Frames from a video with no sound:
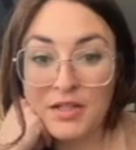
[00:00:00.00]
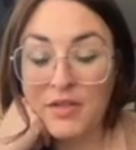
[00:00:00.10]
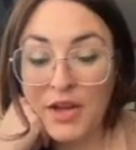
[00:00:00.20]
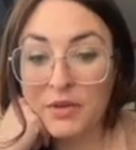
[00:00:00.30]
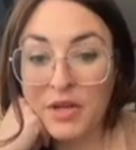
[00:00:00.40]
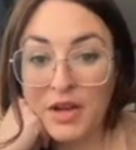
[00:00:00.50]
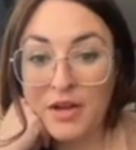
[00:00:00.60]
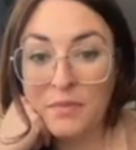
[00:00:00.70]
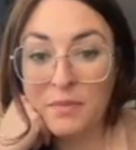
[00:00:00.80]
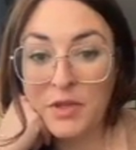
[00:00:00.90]

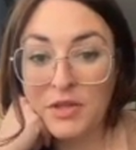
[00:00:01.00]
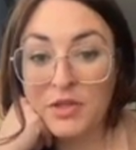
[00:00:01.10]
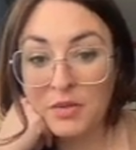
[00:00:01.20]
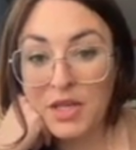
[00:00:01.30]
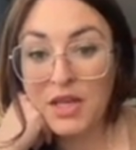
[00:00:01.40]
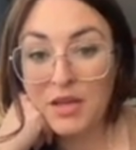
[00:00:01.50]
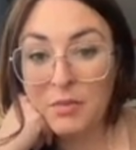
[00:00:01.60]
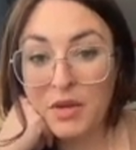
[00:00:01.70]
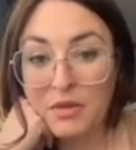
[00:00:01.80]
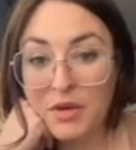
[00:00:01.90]
outcome doing
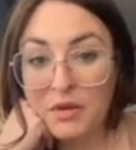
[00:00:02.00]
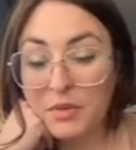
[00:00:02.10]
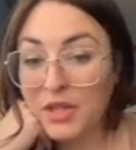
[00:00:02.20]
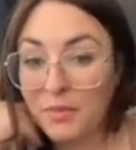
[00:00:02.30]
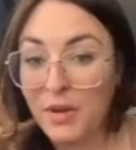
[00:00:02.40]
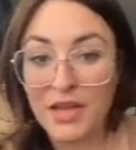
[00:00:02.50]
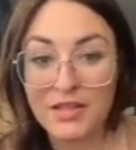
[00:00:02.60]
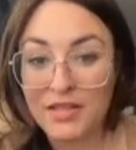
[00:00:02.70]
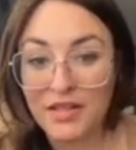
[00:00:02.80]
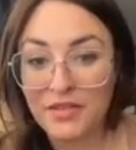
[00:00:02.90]
chemo are really
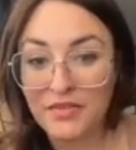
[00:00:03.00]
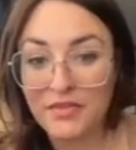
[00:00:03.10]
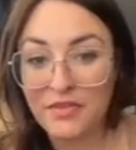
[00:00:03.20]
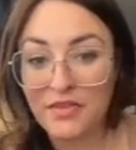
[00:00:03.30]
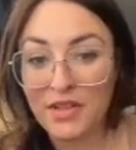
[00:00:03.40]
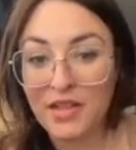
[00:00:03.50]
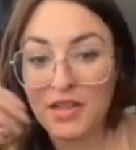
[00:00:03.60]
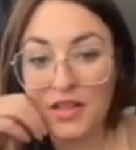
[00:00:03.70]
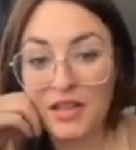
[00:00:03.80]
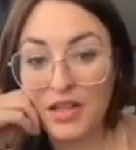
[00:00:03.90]
positive,
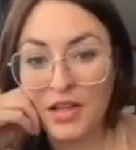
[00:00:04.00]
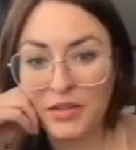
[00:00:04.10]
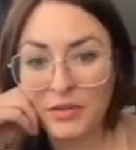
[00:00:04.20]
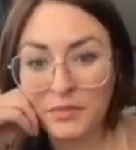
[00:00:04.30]
you know?